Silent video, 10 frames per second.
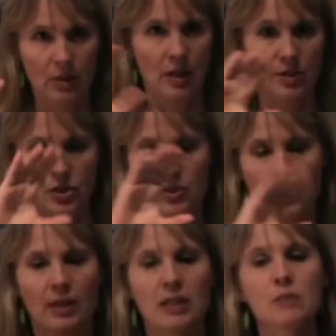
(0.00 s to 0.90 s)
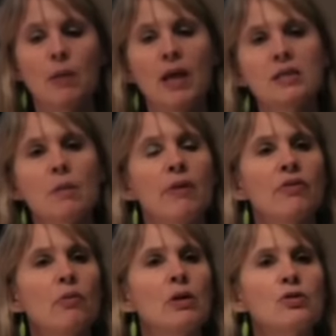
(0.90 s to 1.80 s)
onto signing space, but
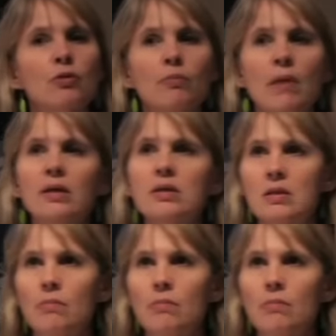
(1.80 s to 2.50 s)
there are tremendous